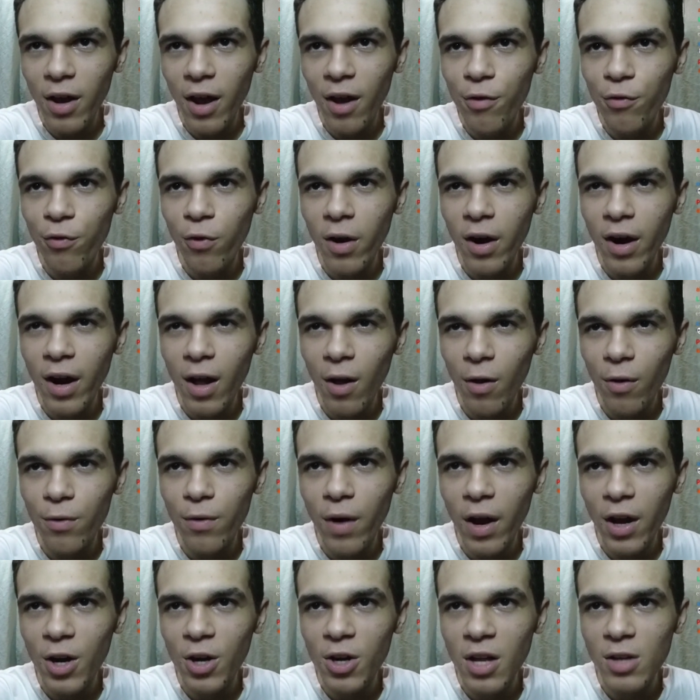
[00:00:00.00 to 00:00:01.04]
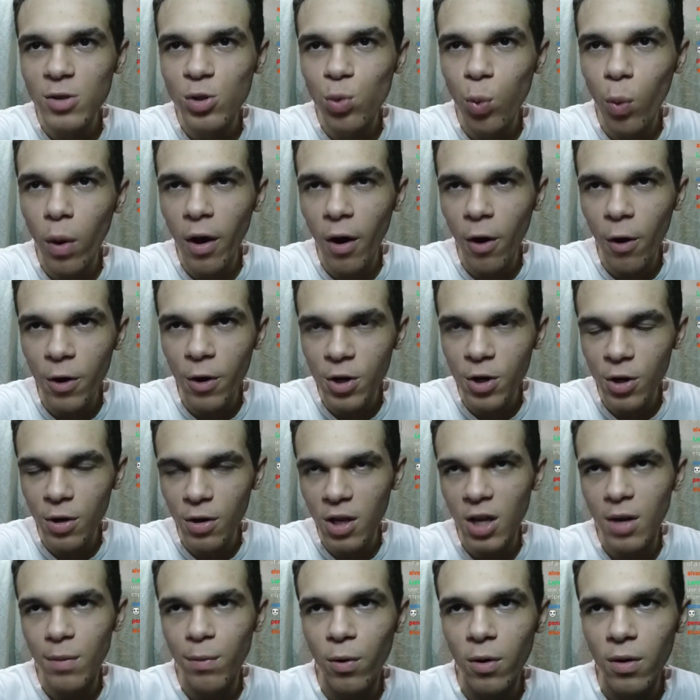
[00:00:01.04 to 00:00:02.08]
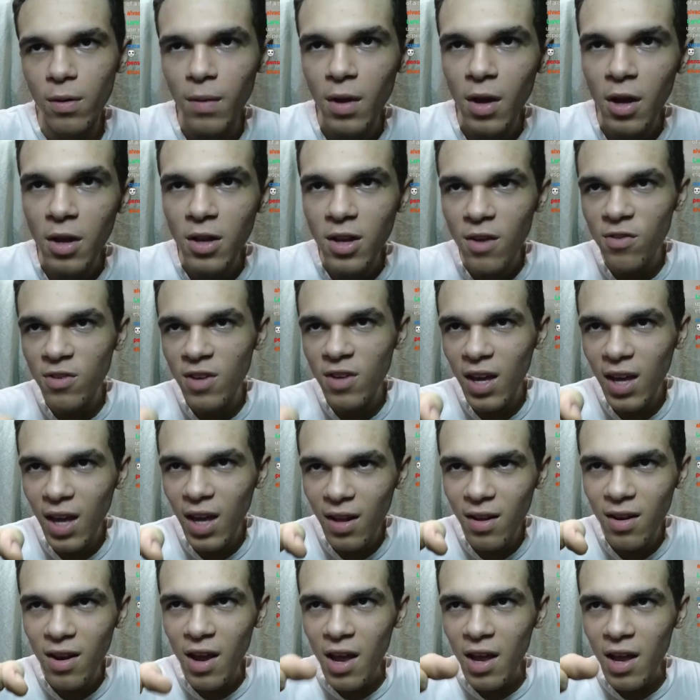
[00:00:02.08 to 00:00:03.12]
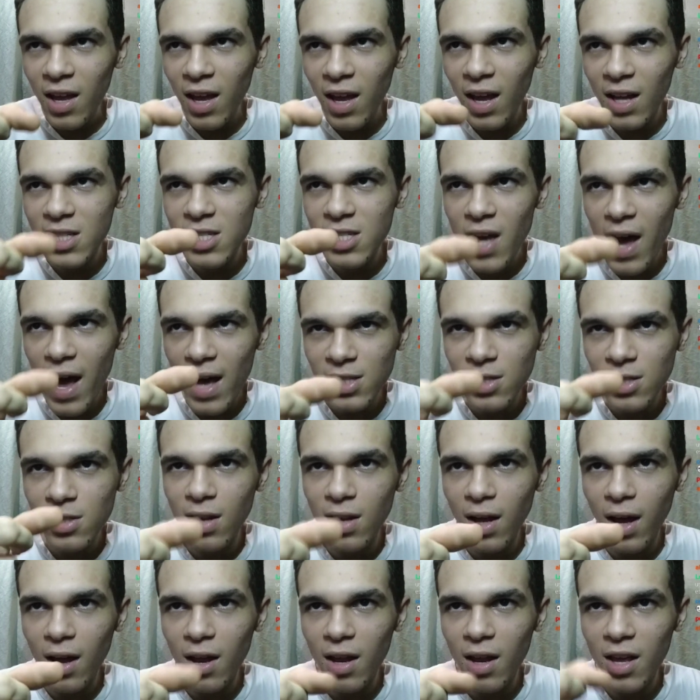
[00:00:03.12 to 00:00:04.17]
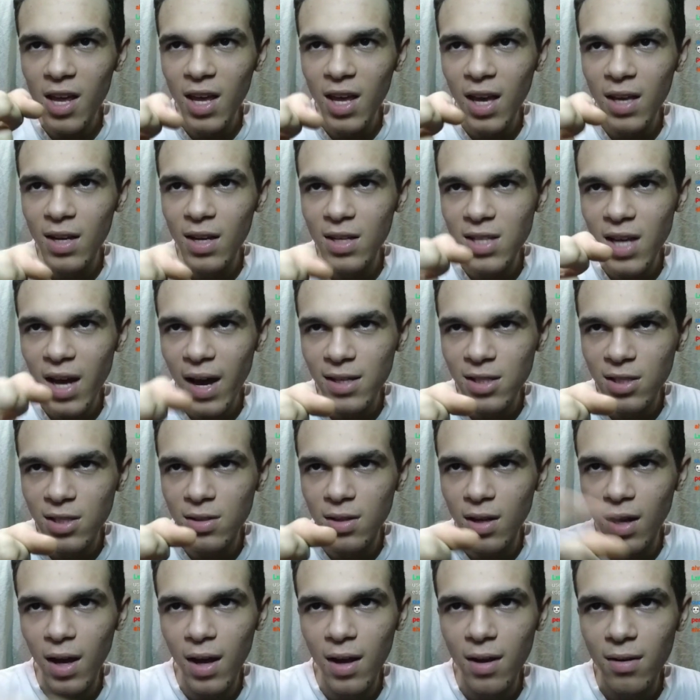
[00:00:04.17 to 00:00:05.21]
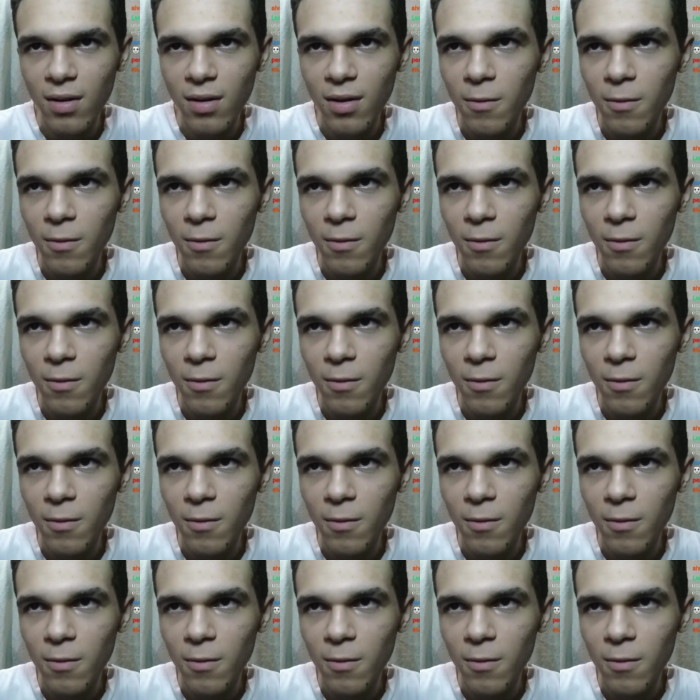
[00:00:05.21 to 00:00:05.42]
a4l record is way harder on keyboard Niftski can can attest to that he can attest to that